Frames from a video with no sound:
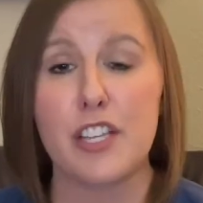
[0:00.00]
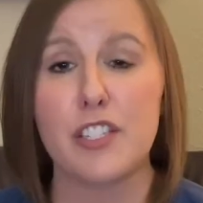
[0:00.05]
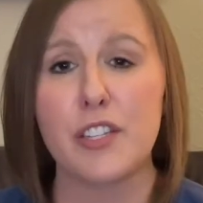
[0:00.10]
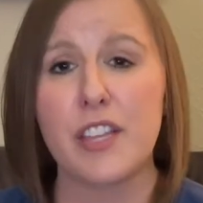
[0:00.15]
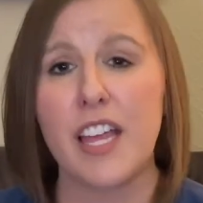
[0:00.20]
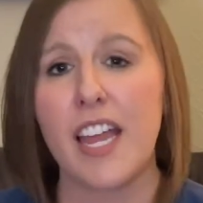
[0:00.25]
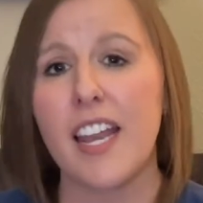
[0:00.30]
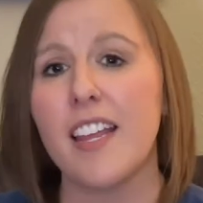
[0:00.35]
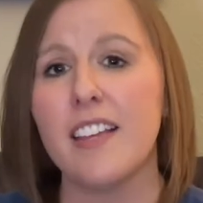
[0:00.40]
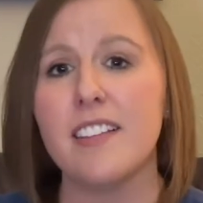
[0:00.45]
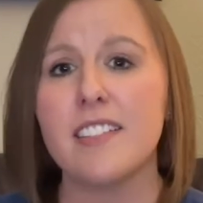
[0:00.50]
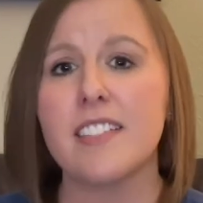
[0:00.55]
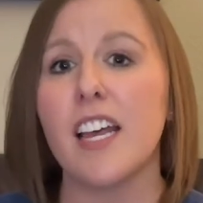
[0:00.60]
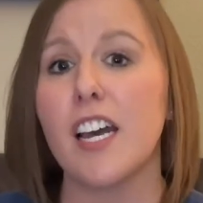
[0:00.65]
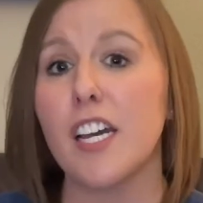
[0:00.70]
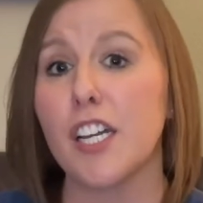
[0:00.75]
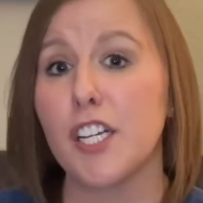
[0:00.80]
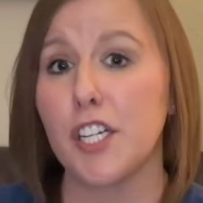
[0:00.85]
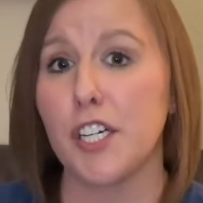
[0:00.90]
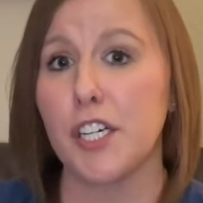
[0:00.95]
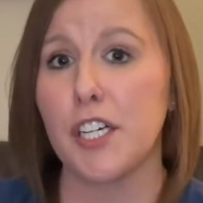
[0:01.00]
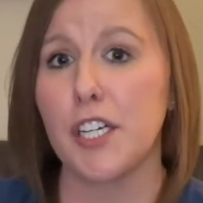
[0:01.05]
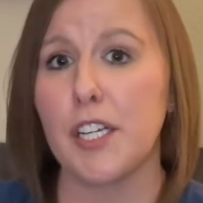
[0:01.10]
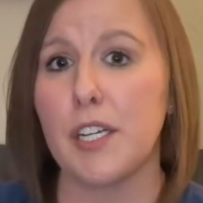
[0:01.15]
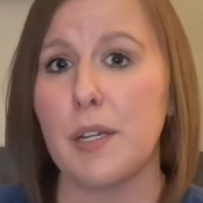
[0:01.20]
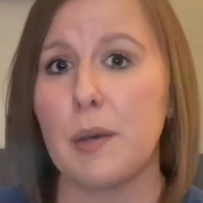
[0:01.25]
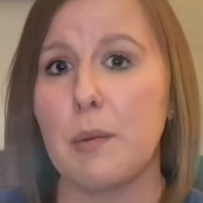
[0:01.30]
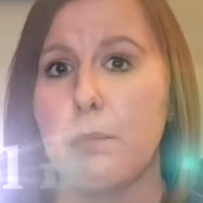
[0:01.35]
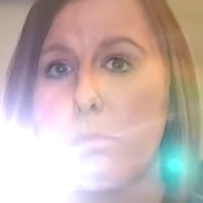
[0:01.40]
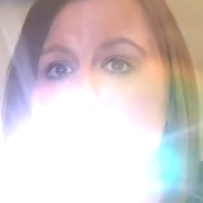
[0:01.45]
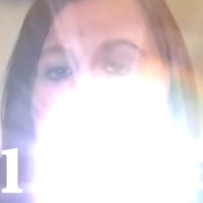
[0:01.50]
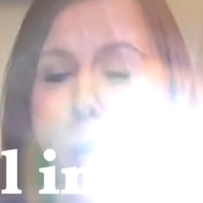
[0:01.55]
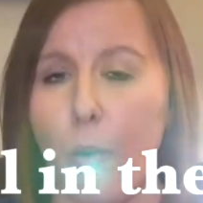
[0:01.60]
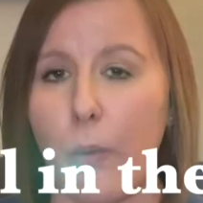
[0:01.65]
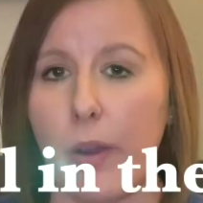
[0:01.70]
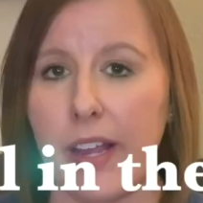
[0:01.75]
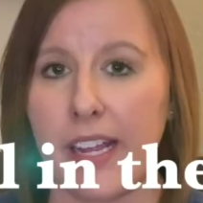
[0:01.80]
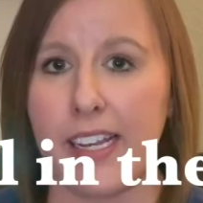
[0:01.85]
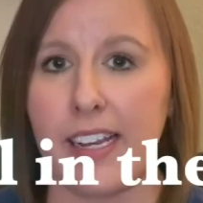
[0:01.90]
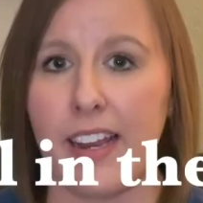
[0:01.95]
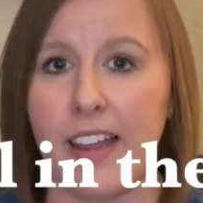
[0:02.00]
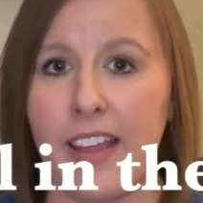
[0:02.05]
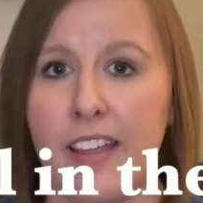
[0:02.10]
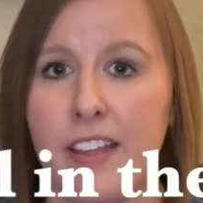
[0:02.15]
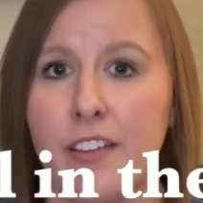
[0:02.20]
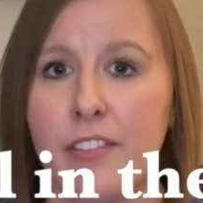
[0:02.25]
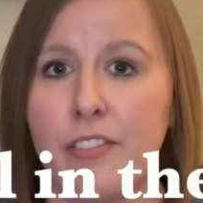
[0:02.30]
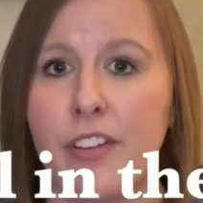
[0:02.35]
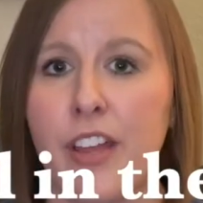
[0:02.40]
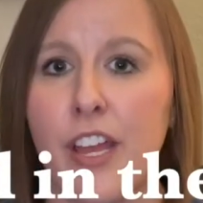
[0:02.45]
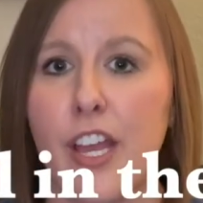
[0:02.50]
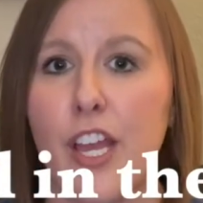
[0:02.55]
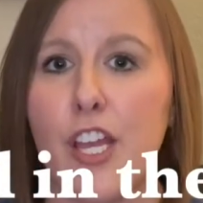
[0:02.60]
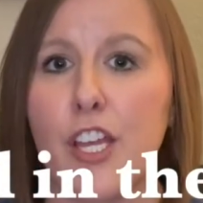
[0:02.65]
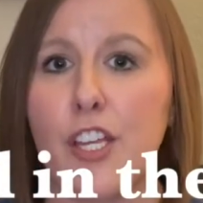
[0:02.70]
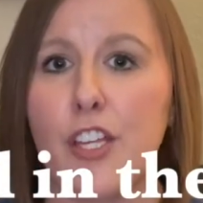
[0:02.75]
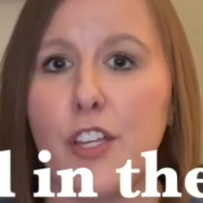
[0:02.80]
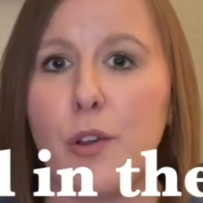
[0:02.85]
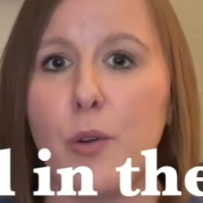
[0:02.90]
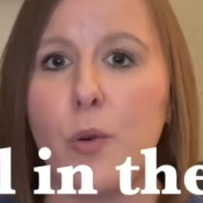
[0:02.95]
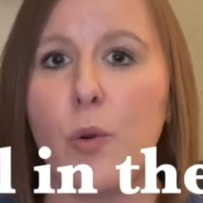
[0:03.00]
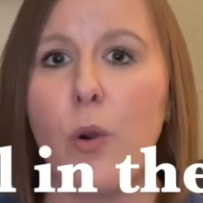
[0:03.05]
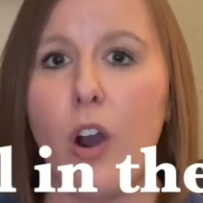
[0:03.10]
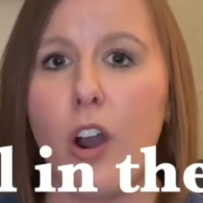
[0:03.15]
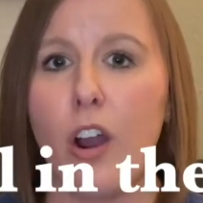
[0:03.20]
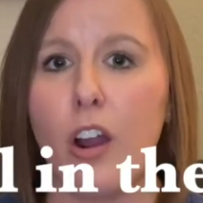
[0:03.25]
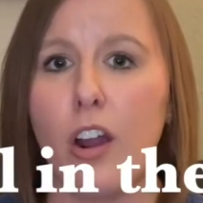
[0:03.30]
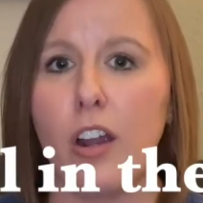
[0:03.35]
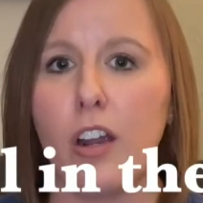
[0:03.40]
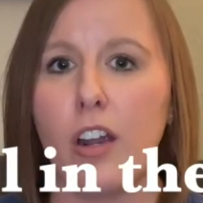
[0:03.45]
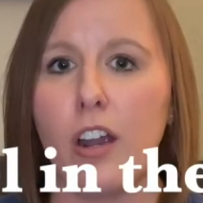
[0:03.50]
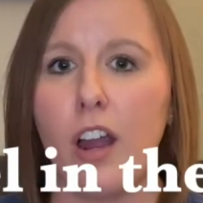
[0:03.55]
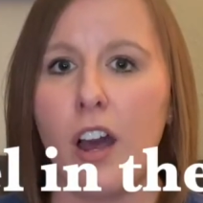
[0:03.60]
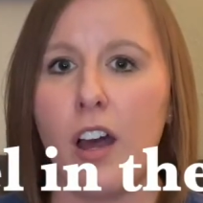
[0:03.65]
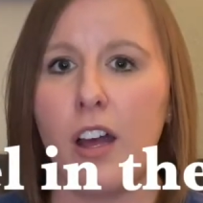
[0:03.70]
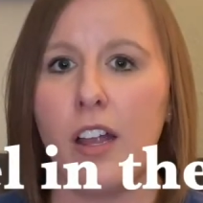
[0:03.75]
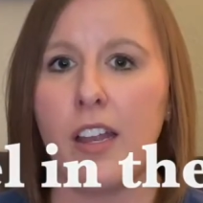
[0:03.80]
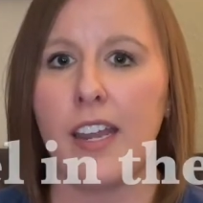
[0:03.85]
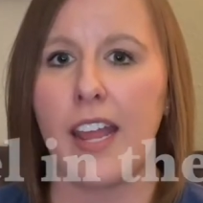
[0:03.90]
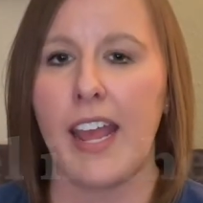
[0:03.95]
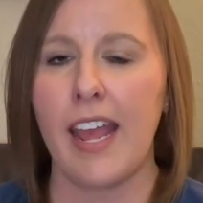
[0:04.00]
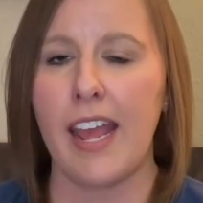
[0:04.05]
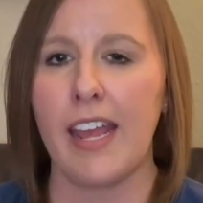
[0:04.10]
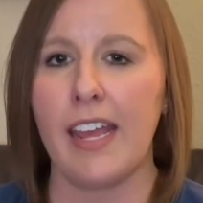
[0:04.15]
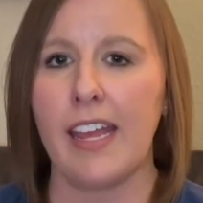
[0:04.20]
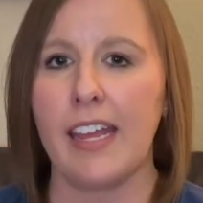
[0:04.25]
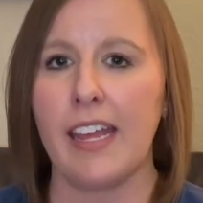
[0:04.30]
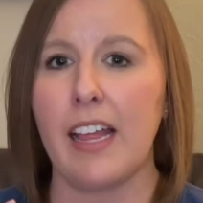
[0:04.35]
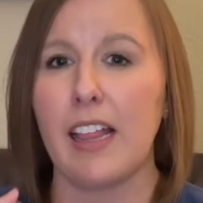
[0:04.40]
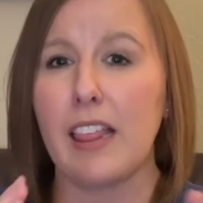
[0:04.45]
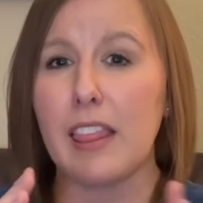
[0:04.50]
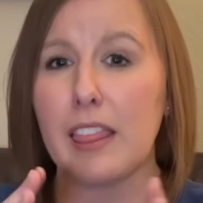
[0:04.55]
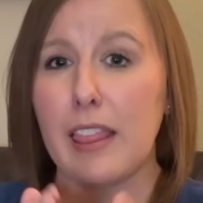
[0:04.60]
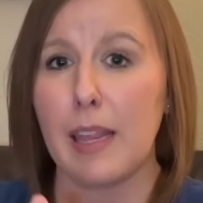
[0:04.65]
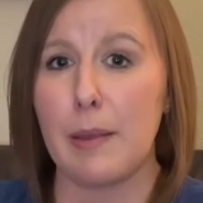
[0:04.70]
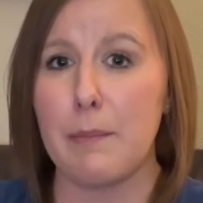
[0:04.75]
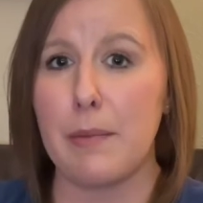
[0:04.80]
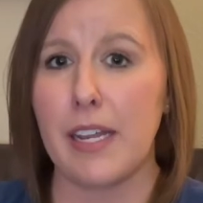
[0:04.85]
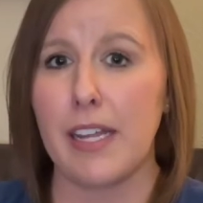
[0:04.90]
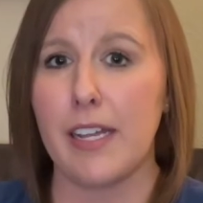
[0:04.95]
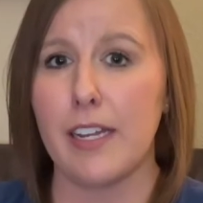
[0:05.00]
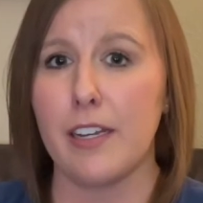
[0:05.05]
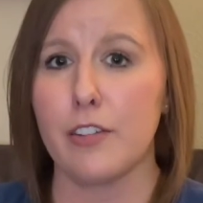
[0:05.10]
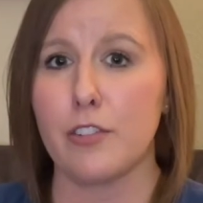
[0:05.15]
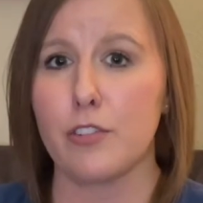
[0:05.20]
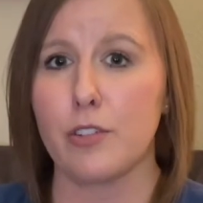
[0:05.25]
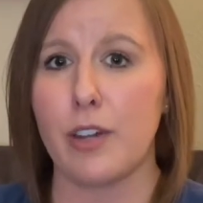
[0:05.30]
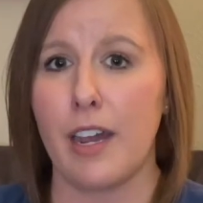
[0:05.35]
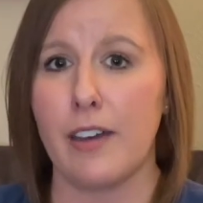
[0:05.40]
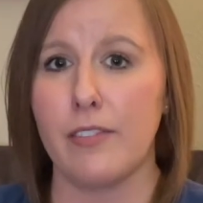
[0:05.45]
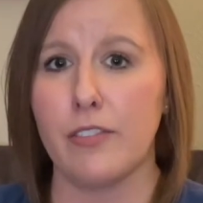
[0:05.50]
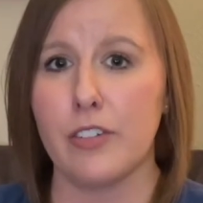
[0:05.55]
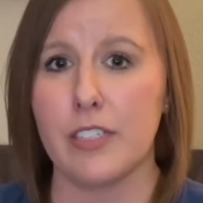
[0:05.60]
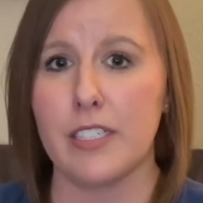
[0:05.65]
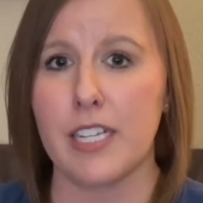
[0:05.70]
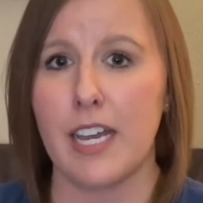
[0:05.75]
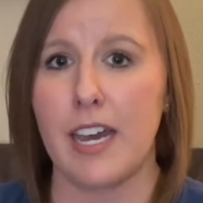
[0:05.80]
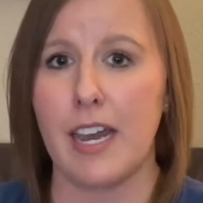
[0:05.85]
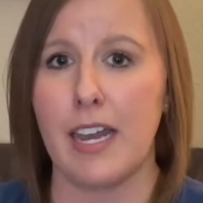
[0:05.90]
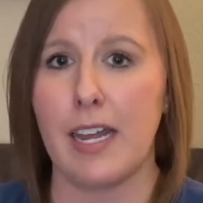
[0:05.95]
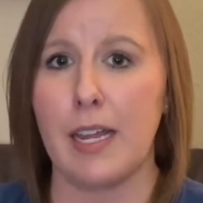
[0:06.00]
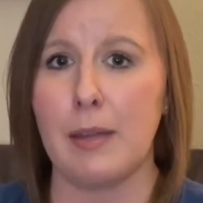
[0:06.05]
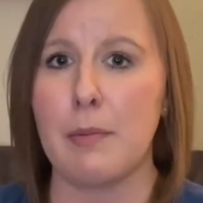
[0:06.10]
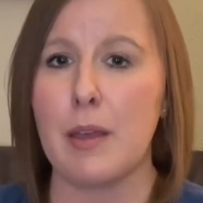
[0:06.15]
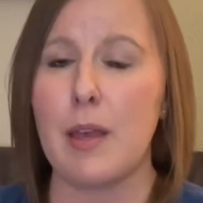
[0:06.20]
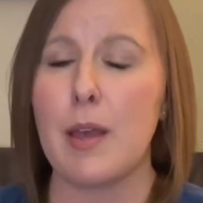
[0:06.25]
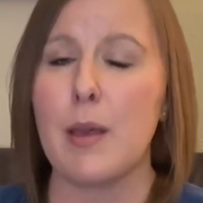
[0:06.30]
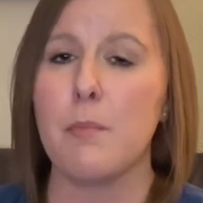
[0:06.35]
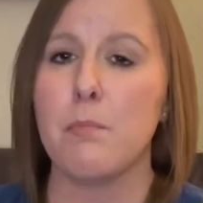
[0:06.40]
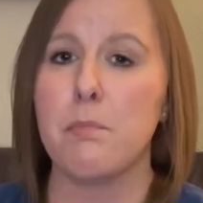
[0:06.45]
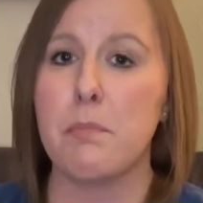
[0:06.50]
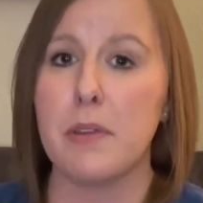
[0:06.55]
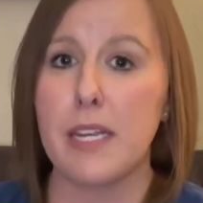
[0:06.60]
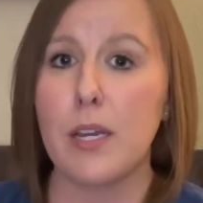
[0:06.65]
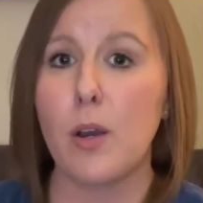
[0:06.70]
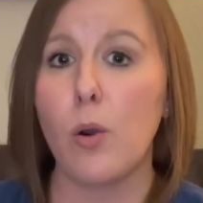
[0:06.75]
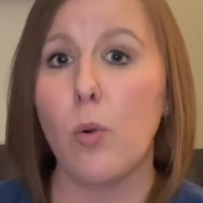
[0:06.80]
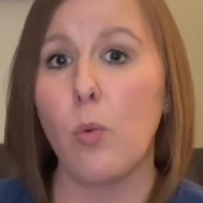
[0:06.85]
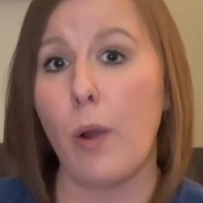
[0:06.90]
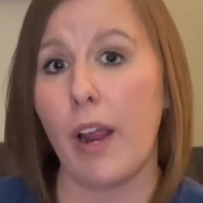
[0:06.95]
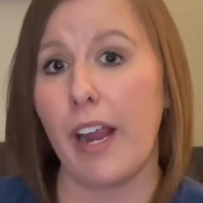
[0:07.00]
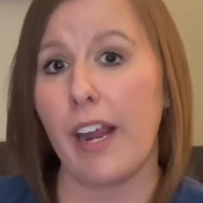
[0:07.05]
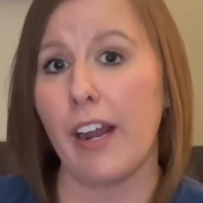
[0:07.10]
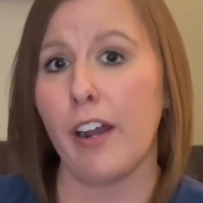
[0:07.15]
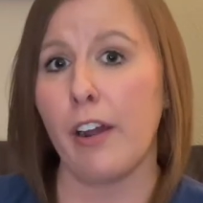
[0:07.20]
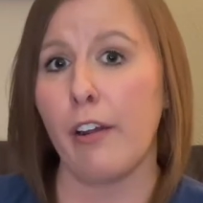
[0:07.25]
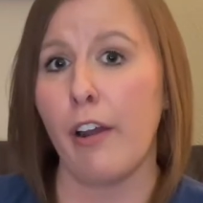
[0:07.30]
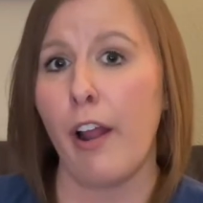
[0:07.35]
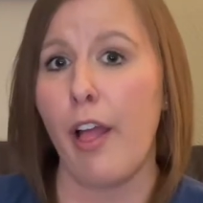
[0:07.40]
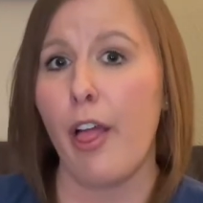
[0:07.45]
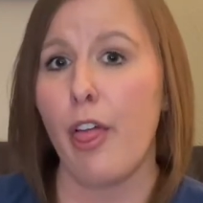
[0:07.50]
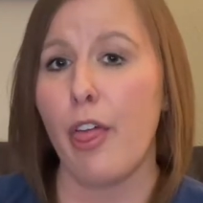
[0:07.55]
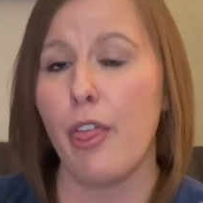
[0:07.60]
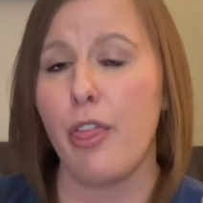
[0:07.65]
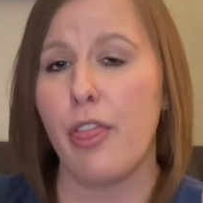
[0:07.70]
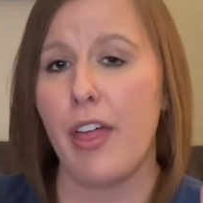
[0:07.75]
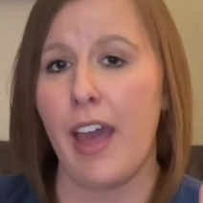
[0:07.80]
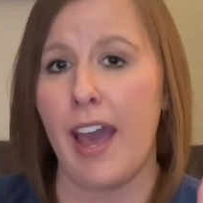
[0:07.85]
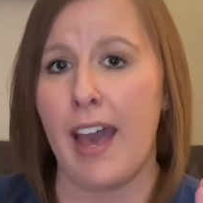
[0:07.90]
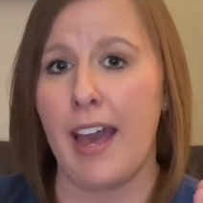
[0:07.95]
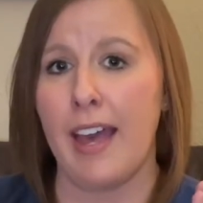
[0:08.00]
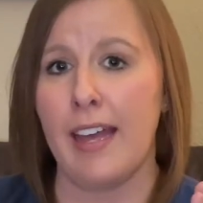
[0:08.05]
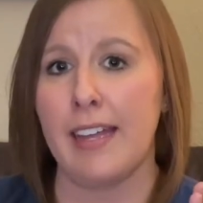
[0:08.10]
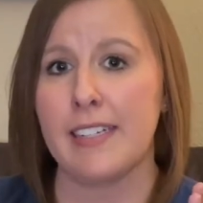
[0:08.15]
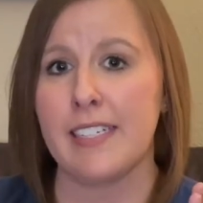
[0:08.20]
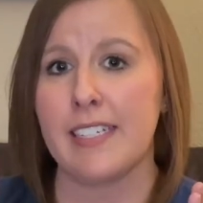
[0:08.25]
So that is a good point. If you are on a limited travel time, be aware that